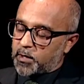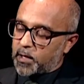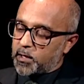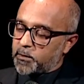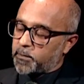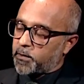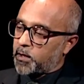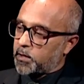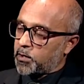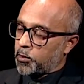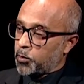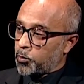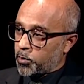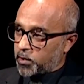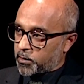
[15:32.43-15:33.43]
uh, I had a father
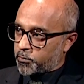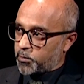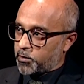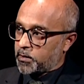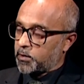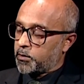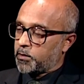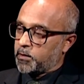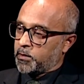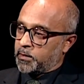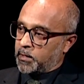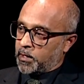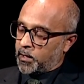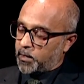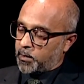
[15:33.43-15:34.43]
who worked for the
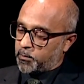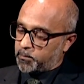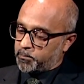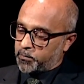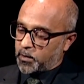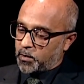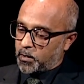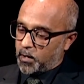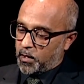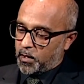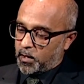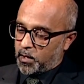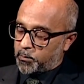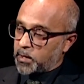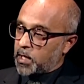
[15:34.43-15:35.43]
uh,
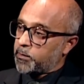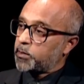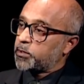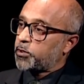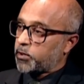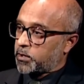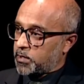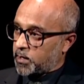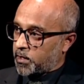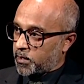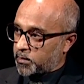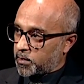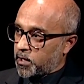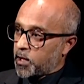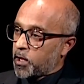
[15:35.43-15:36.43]
um, naval
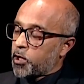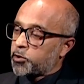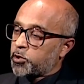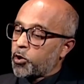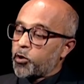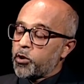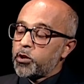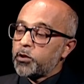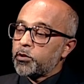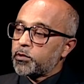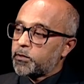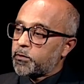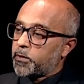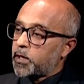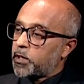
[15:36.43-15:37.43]
dockyard. Right. So he
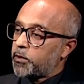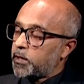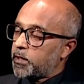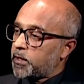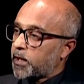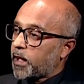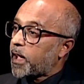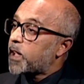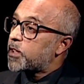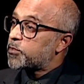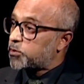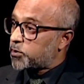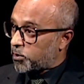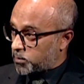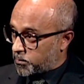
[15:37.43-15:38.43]
was a very
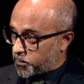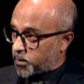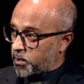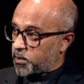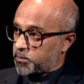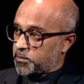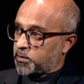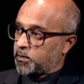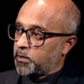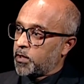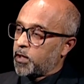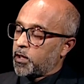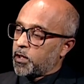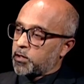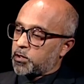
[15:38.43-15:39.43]
hands-on person.
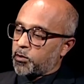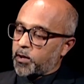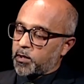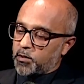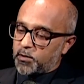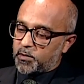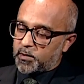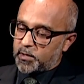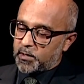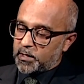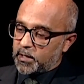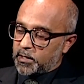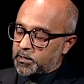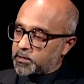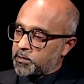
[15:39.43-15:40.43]
So I could
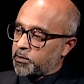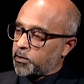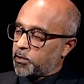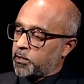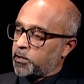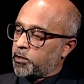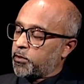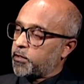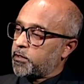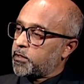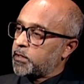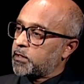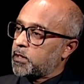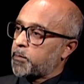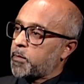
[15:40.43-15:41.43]
see a lot of the
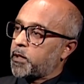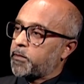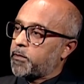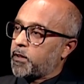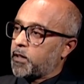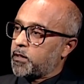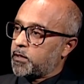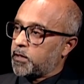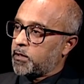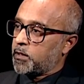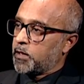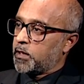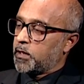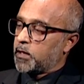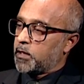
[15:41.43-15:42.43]
things that my father
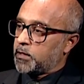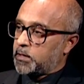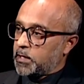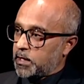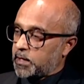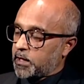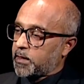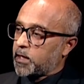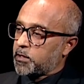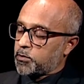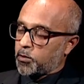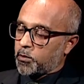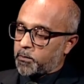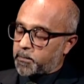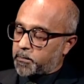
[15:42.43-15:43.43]
did, and that
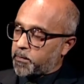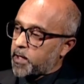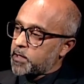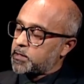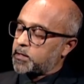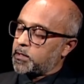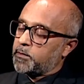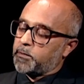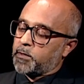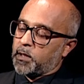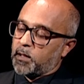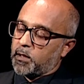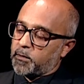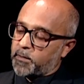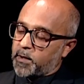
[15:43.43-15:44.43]
sort of fascin
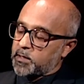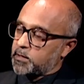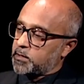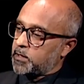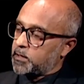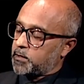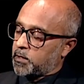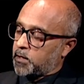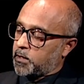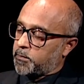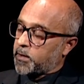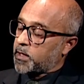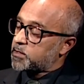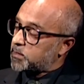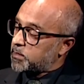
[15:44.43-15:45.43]
uh, fascinate, uh,
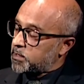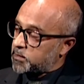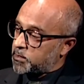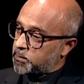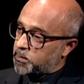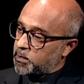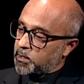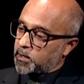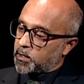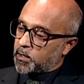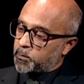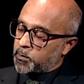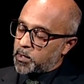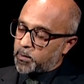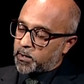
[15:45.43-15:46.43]
fascinated
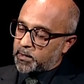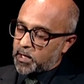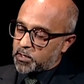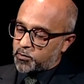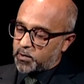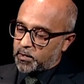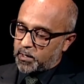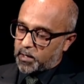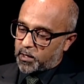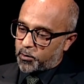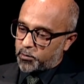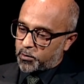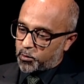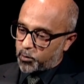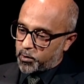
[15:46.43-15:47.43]
me. But naturally, I
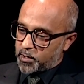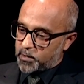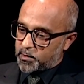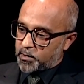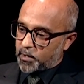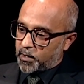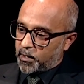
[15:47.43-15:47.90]
was always